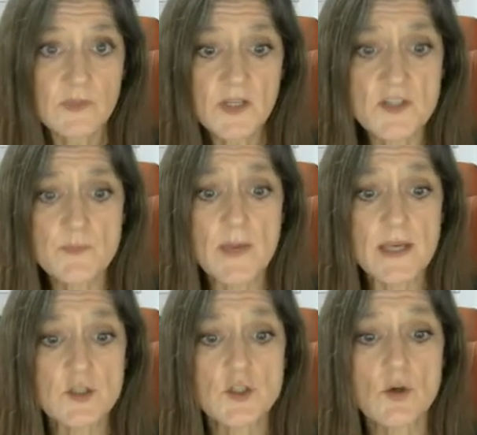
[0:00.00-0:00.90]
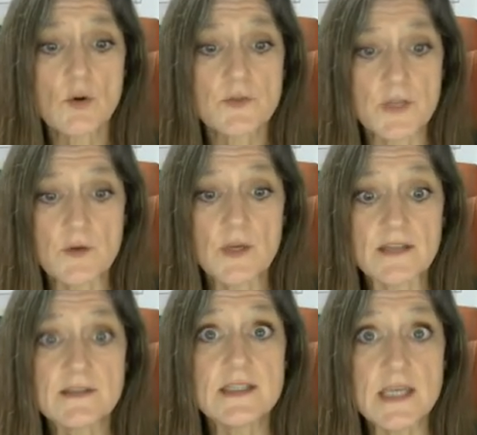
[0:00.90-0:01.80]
to make sure that you can get